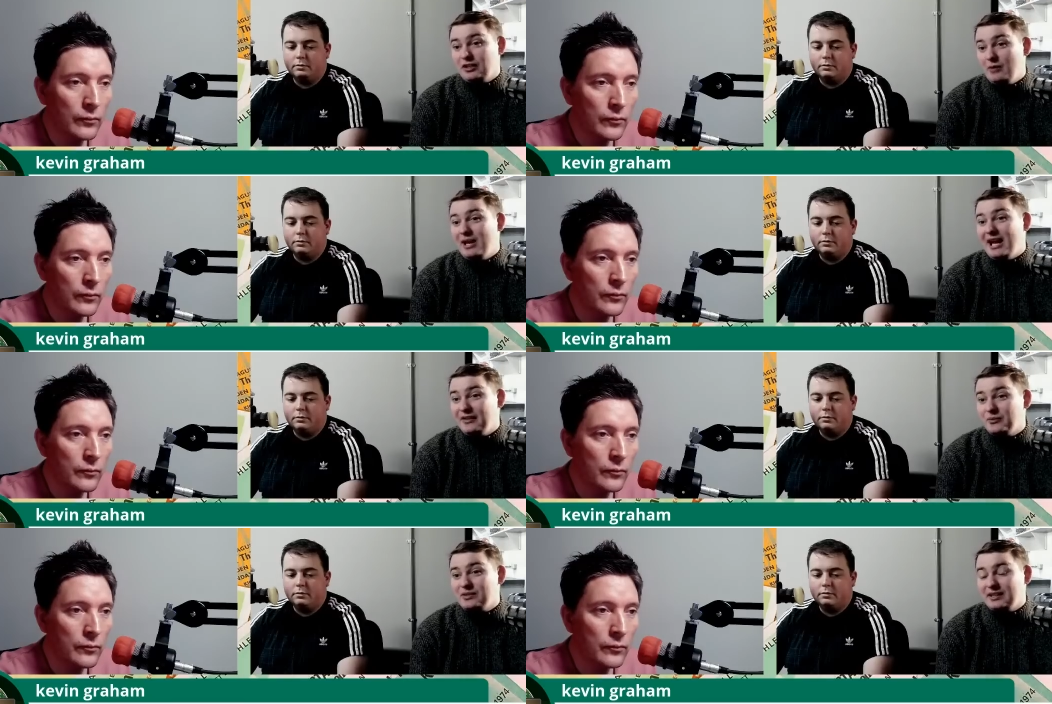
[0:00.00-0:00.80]
Speaker 1: how he
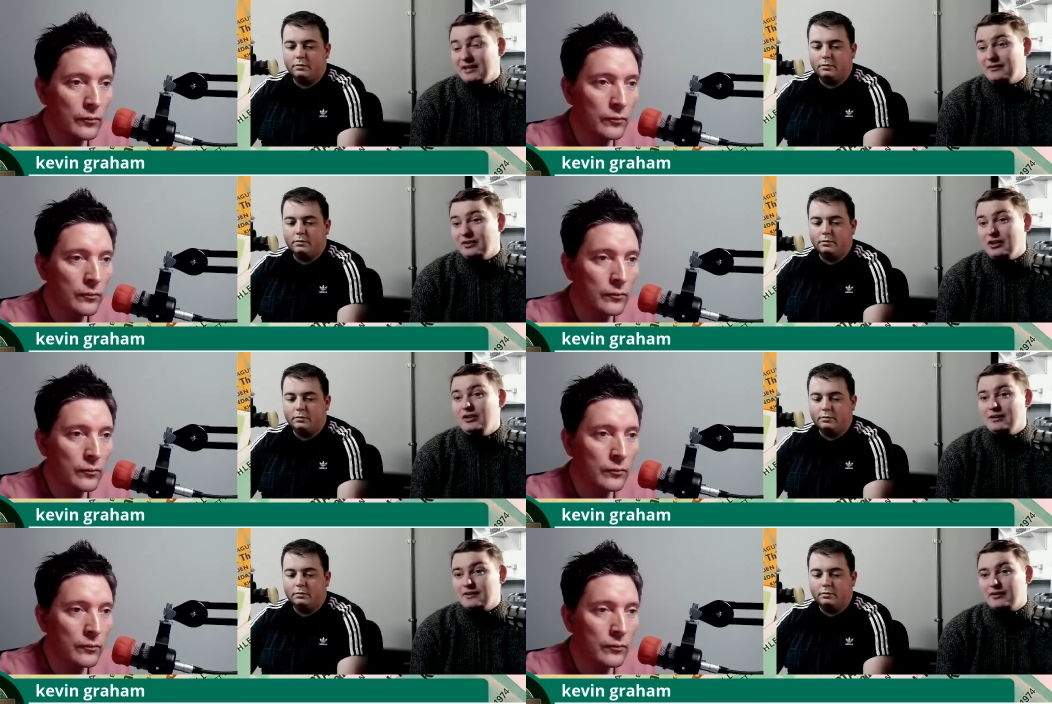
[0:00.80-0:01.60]
handles it given the
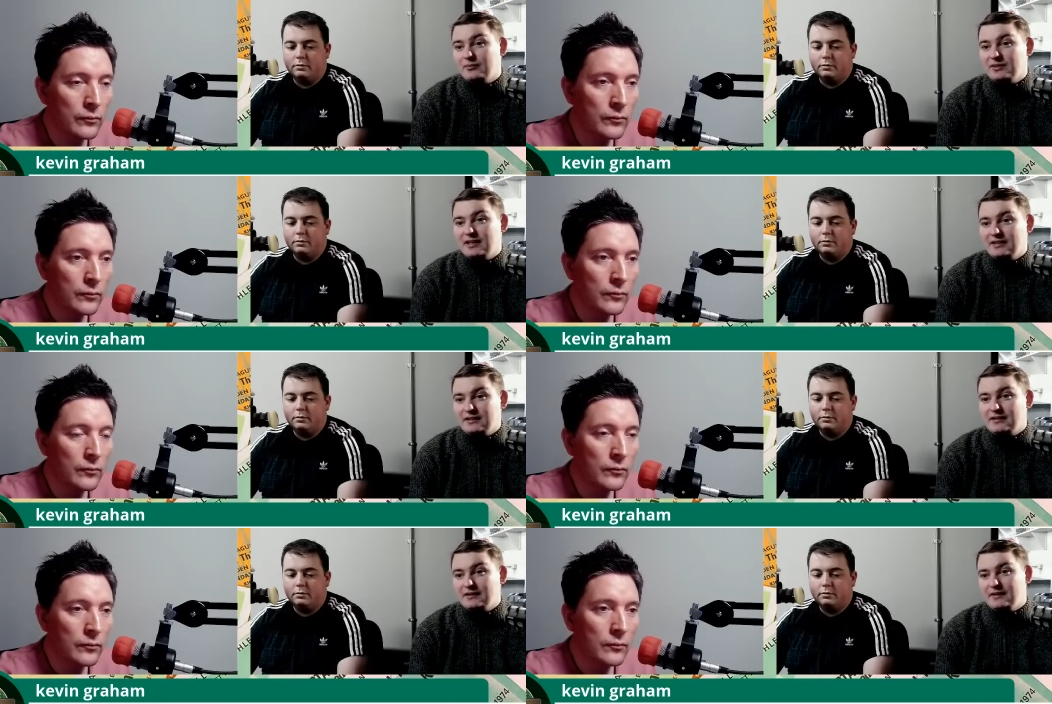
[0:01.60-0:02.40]
unique
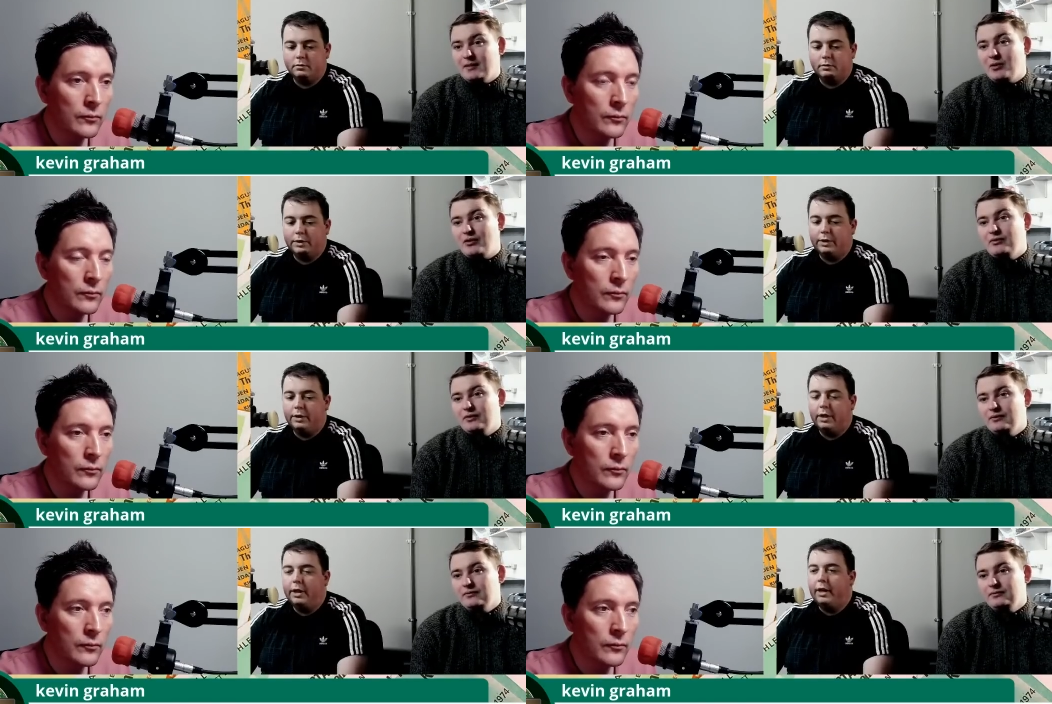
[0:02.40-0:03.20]
circumstances this time
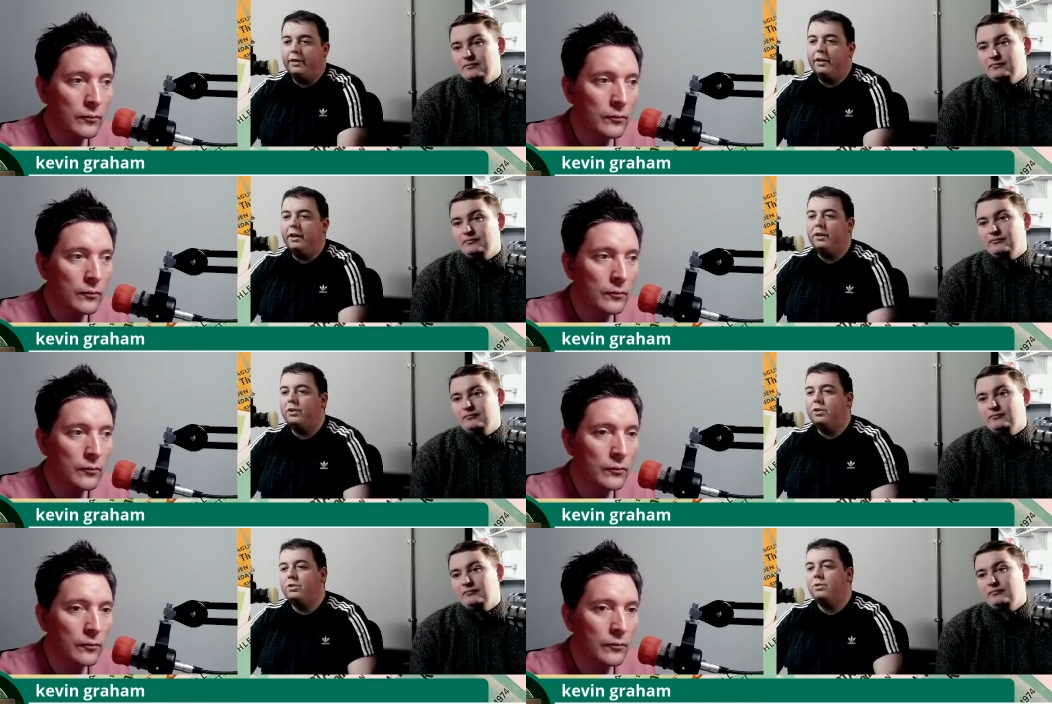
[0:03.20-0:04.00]
around.
Speaker 2: I think it
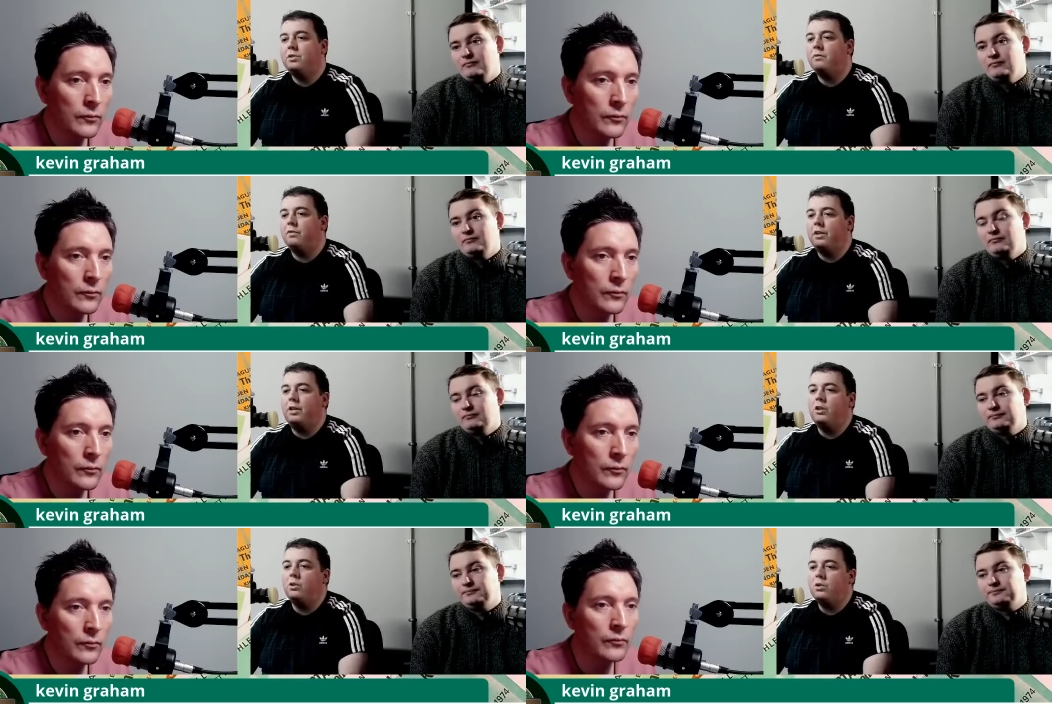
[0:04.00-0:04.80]
touches on something
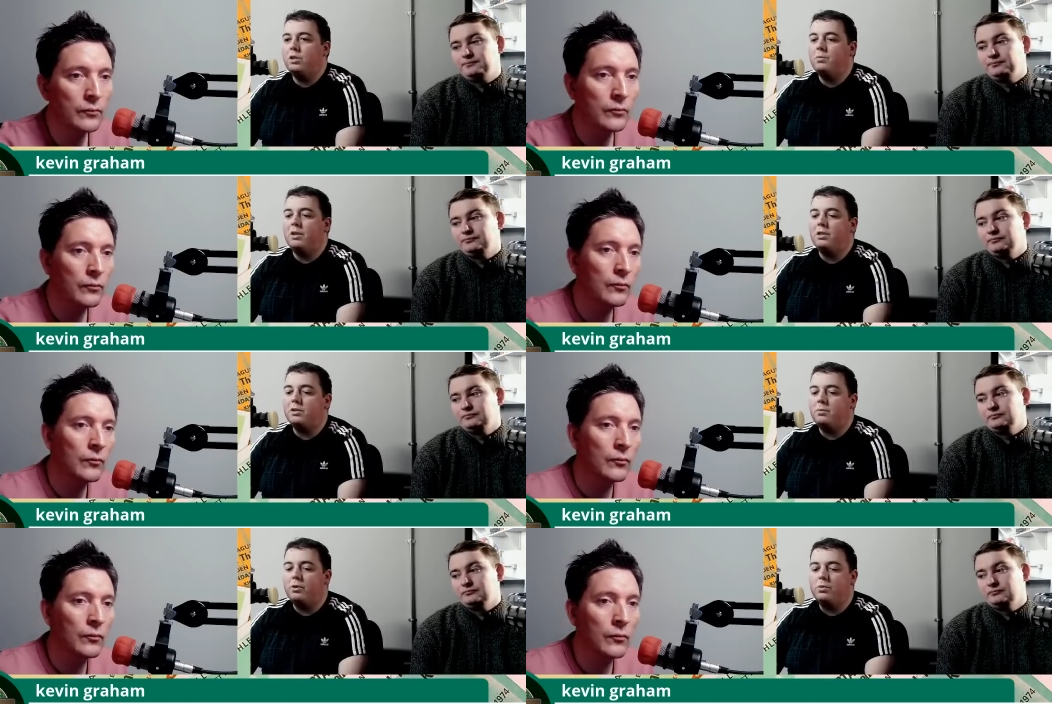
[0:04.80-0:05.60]
that you just
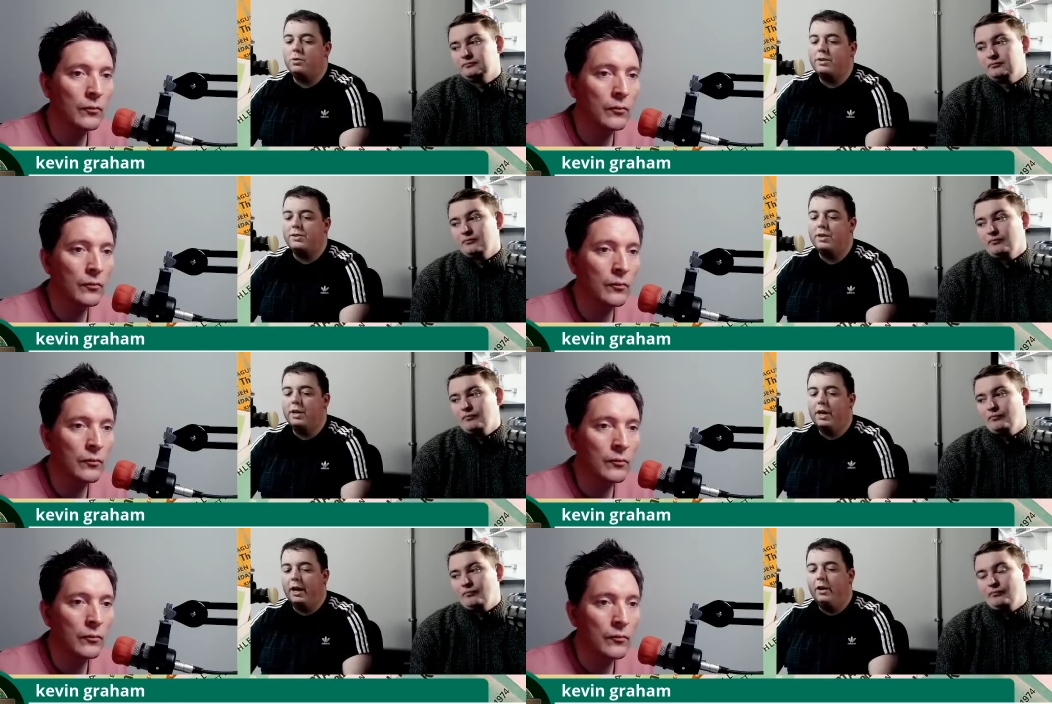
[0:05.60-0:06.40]
mentioned, Paul, is
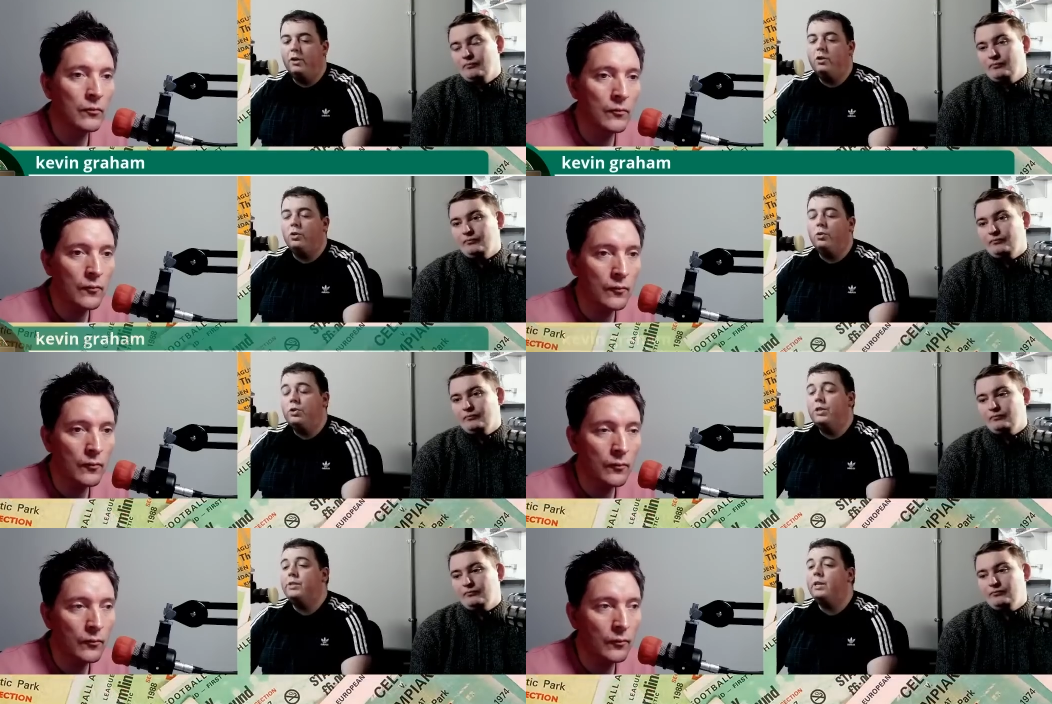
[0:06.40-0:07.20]
how
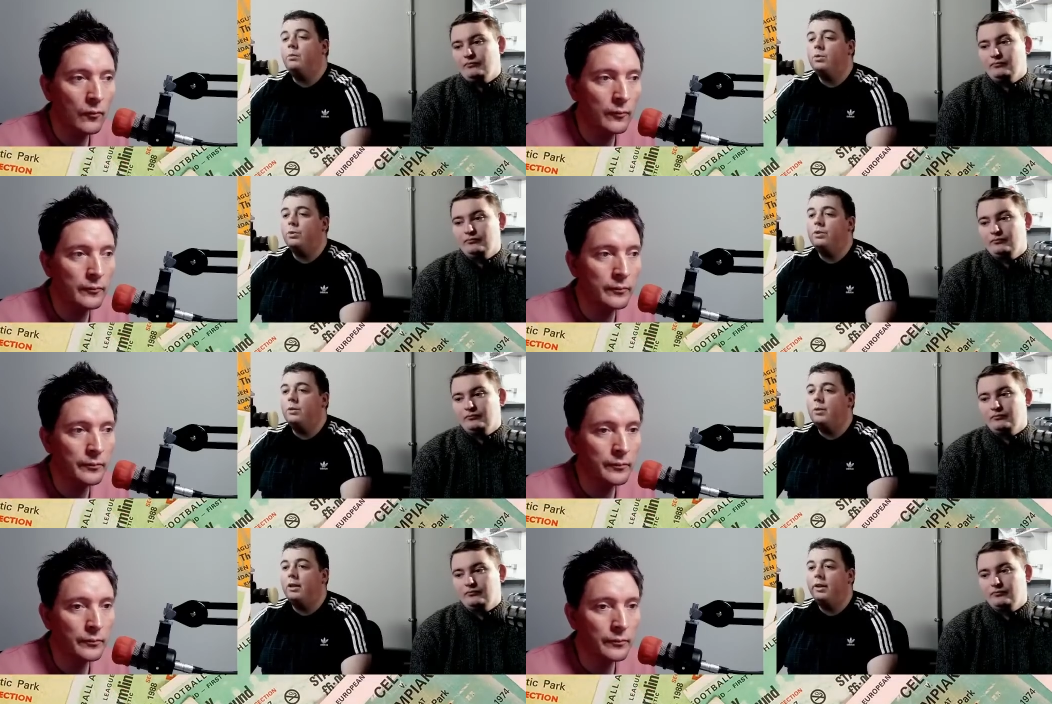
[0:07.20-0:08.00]
close this game is going
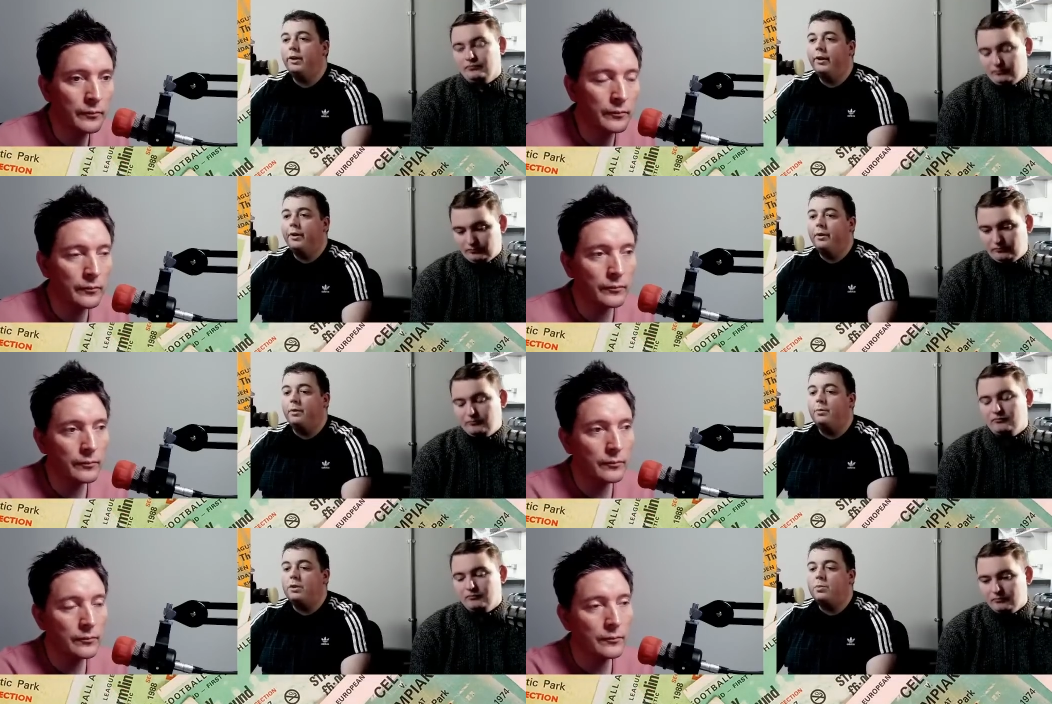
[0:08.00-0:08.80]
to be.
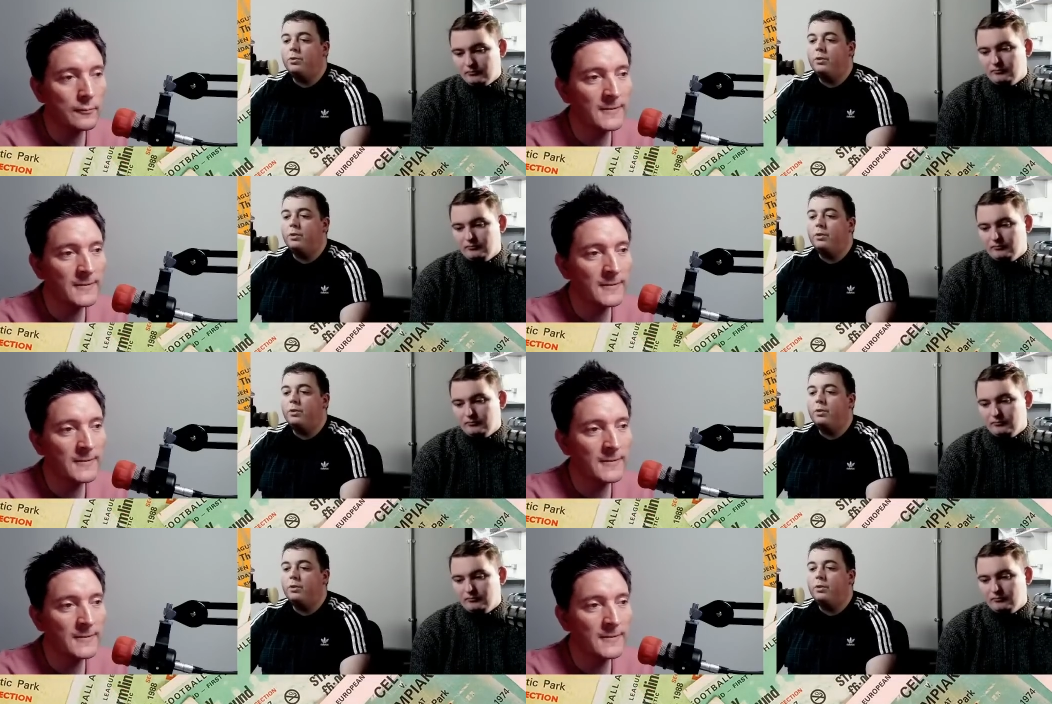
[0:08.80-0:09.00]
And we spoke